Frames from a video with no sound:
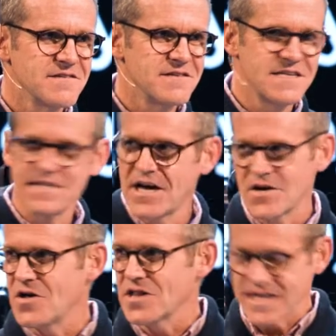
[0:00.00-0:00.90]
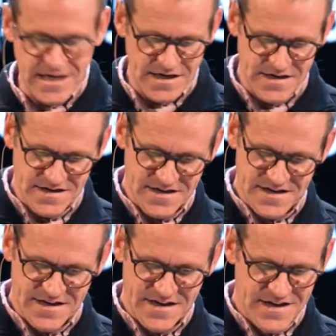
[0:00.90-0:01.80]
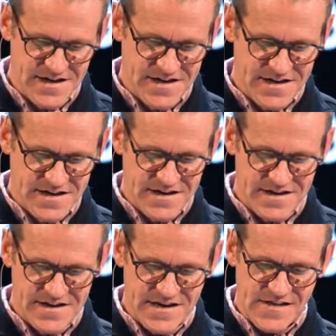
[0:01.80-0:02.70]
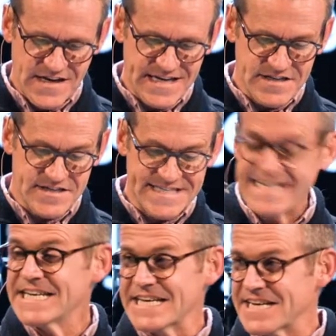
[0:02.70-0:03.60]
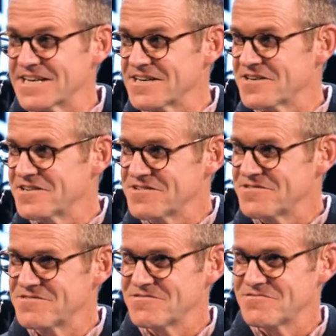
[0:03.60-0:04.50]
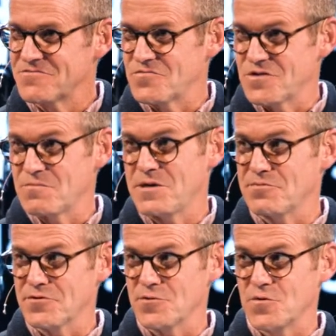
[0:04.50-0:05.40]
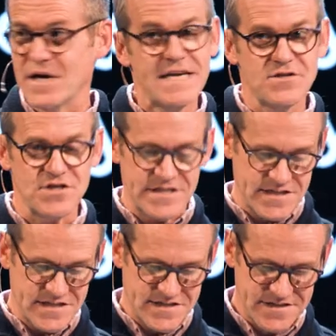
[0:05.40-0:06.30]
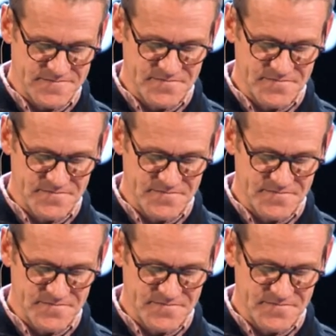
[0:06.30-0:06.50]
He's not all in. And then he's sitting with people who hate Jesus.